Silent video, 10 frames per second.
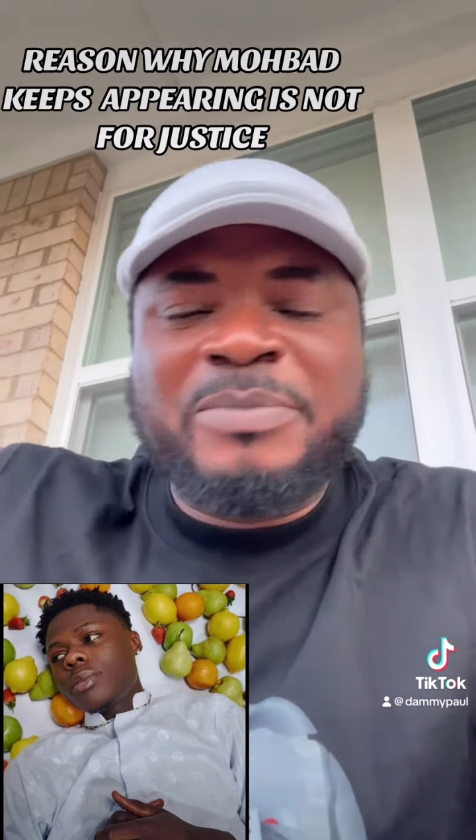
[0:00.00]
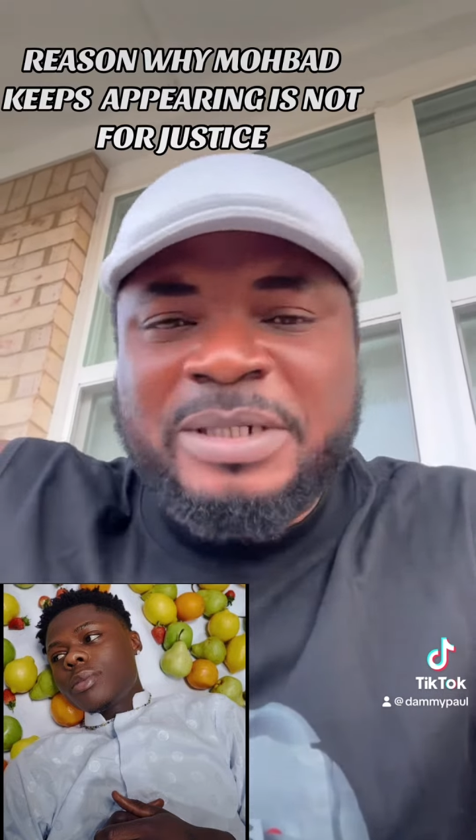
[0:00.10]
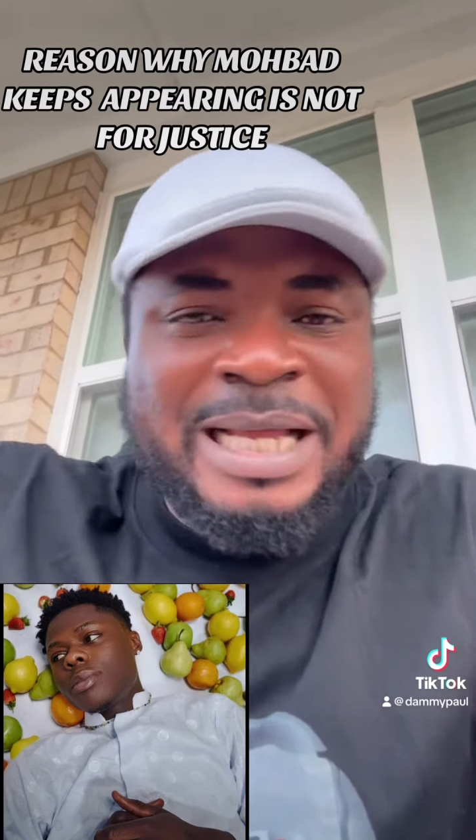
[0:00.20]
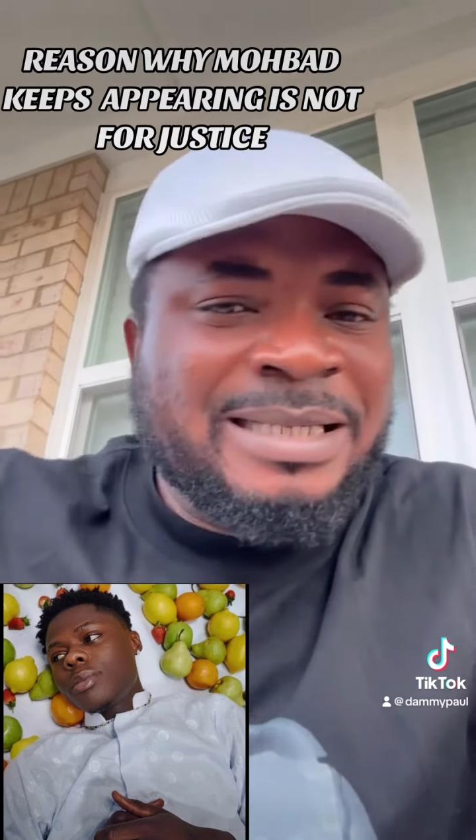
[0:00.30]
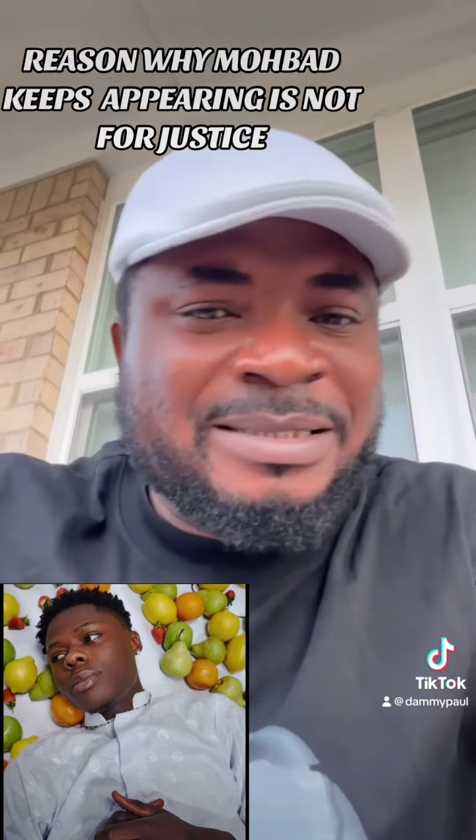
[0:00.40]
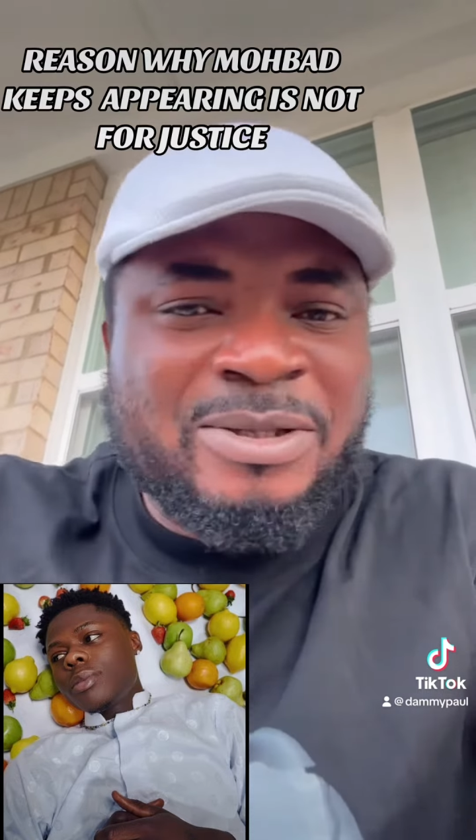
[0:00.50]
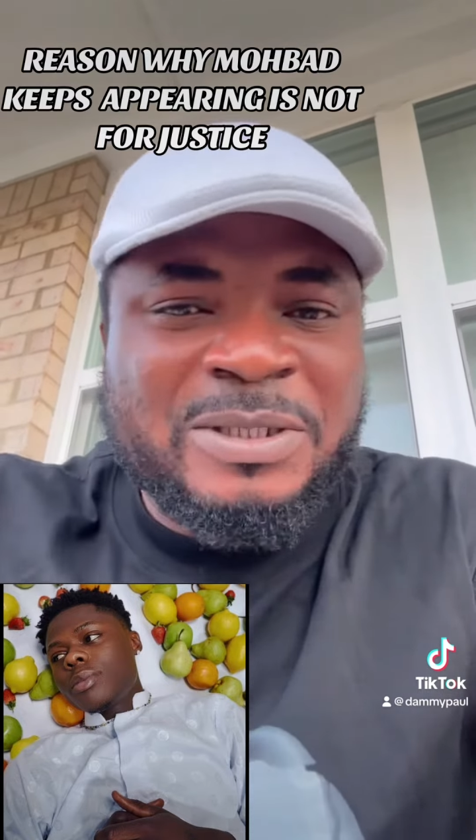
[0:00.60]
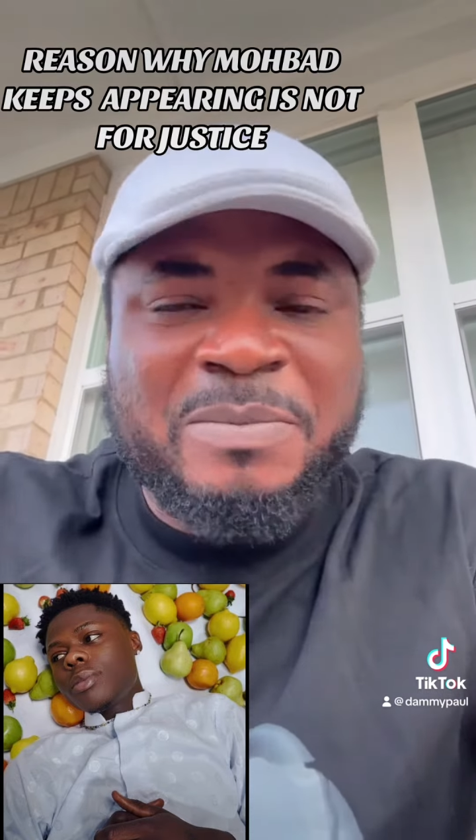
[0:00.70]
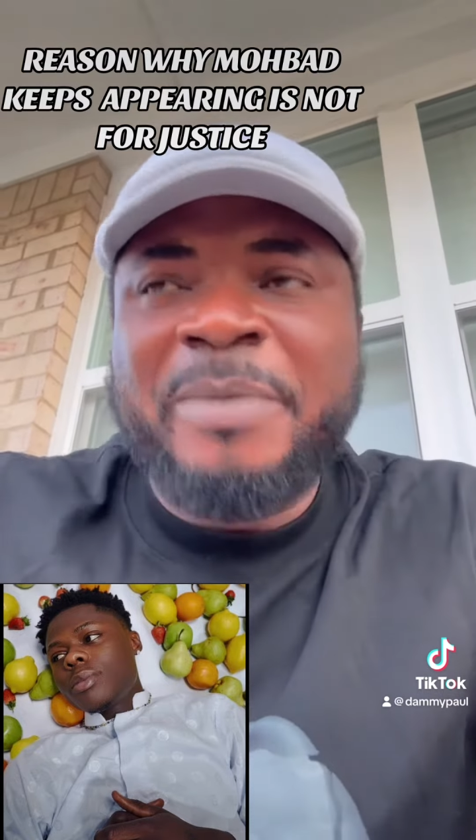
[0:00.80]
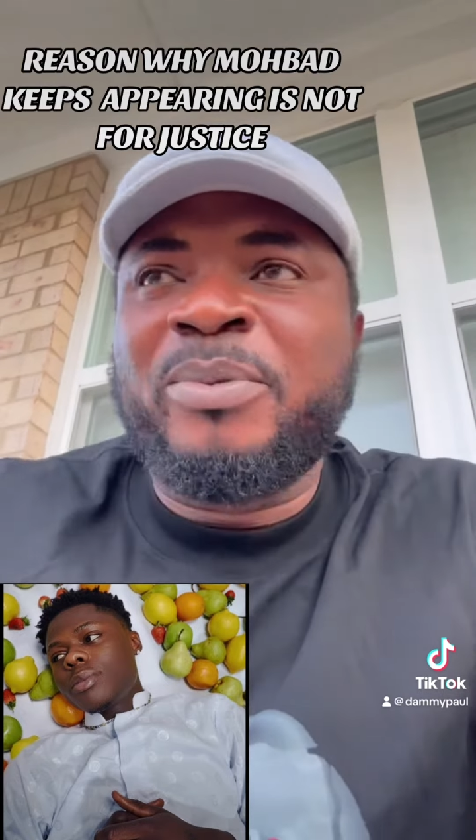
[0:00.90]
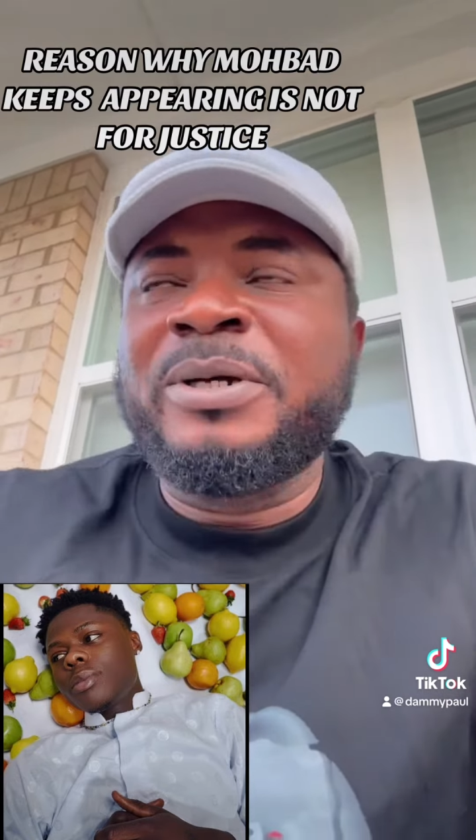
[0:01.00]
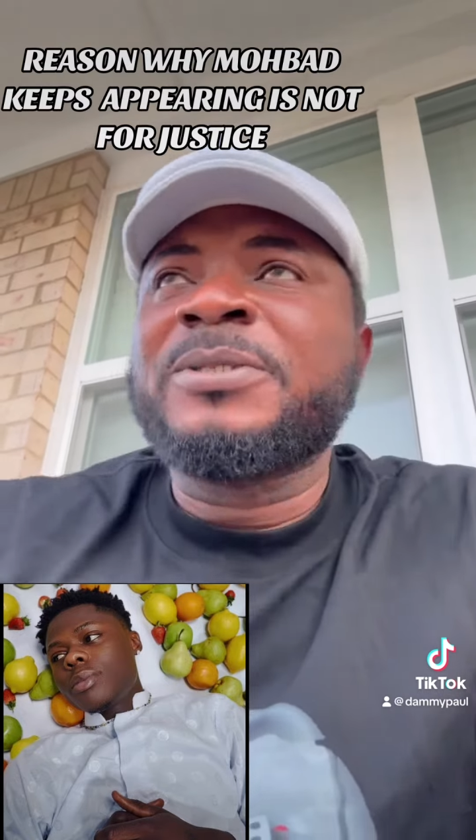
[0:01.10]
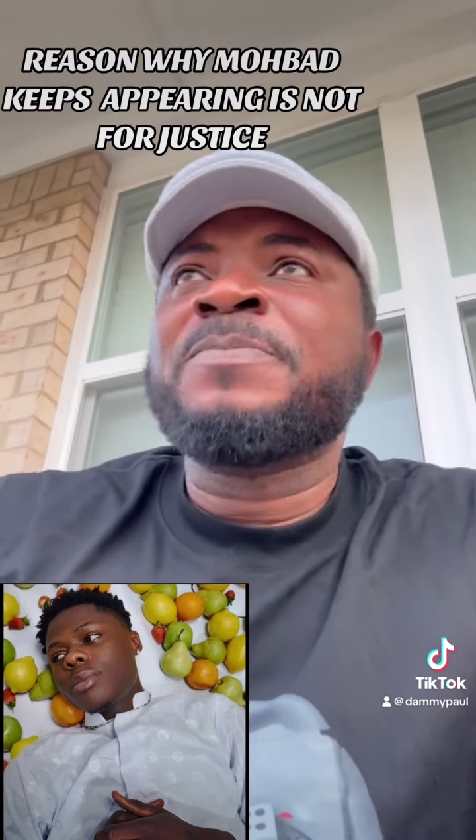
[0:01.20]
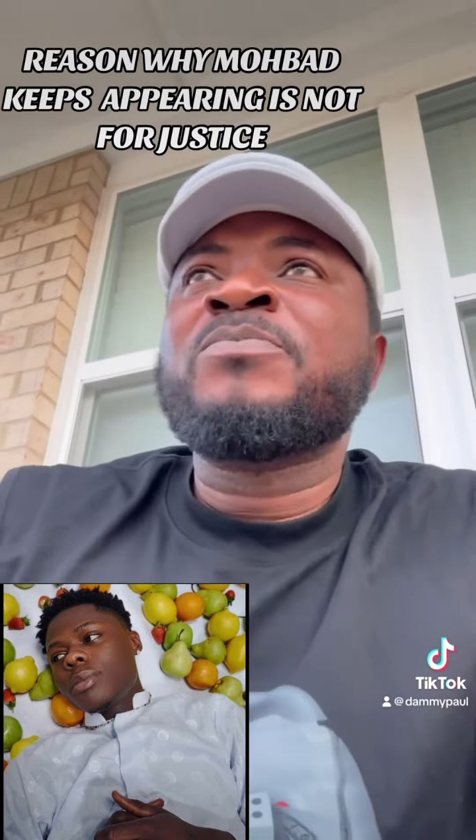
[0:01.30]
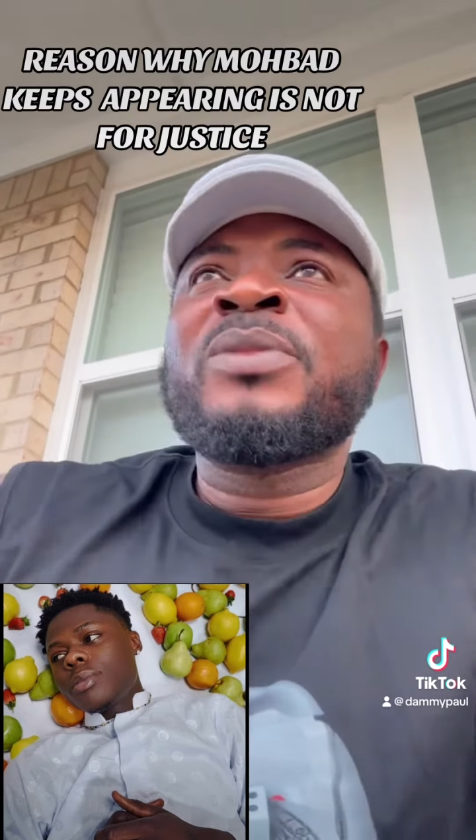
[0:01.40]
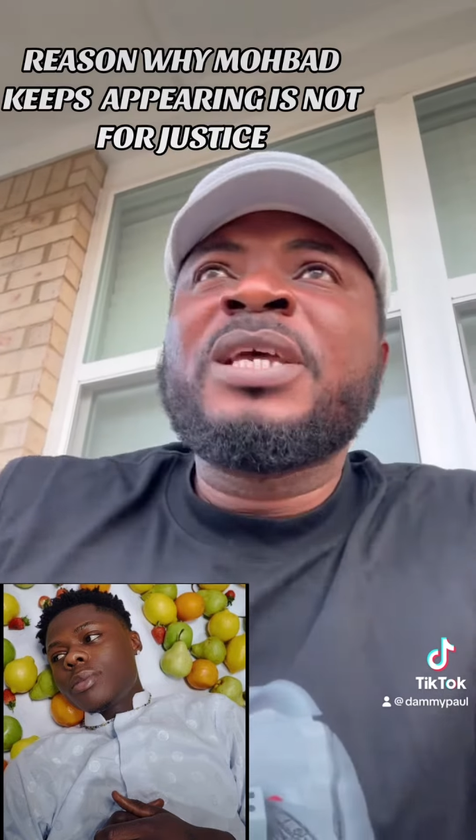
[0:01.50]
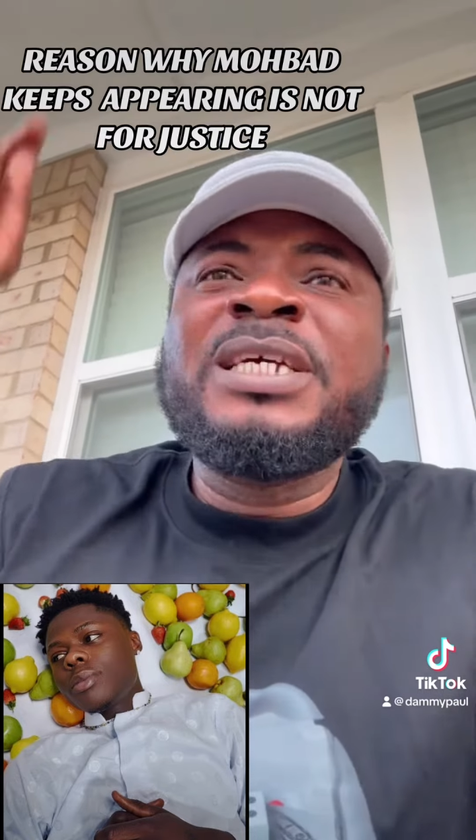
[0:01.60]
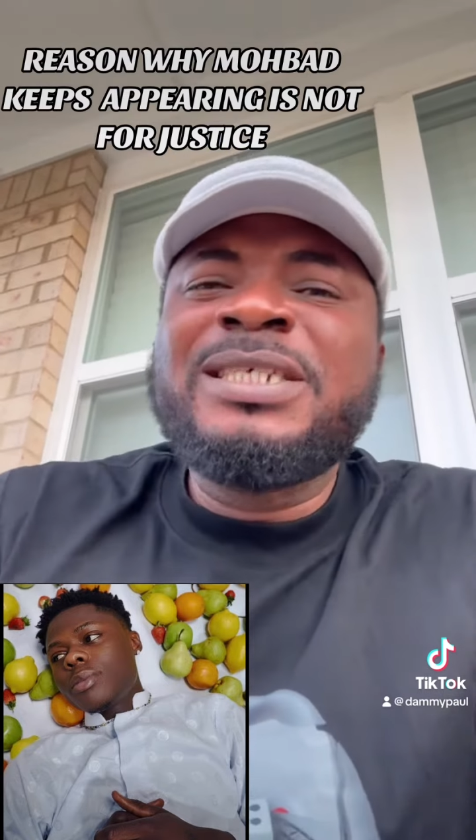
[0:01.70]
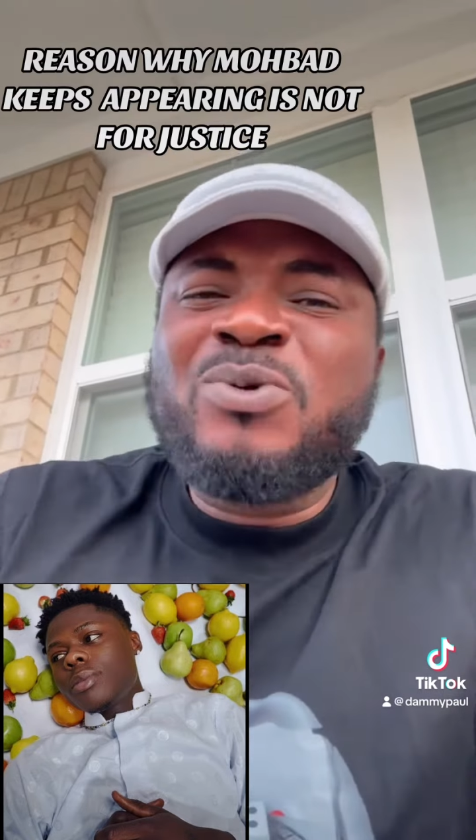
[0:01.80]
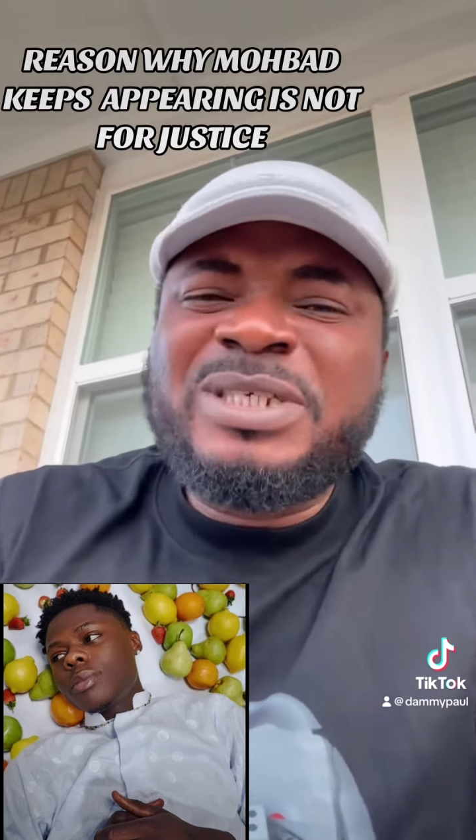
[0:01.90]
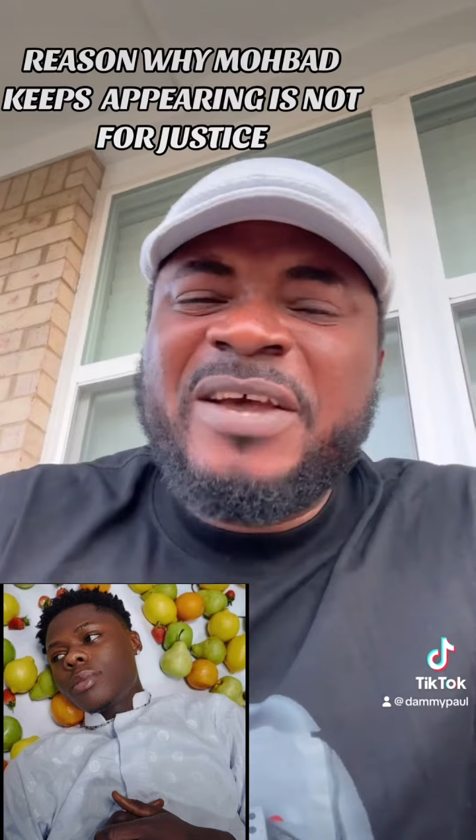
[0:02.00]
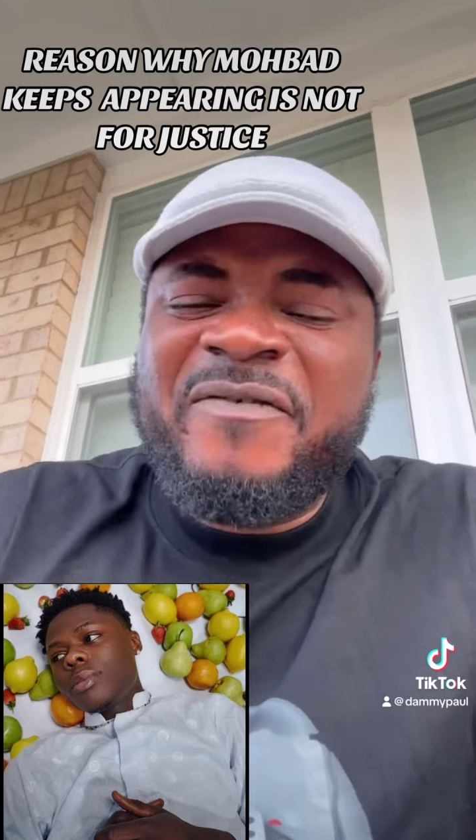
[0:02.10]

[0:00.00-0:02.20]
that's not my point. You don't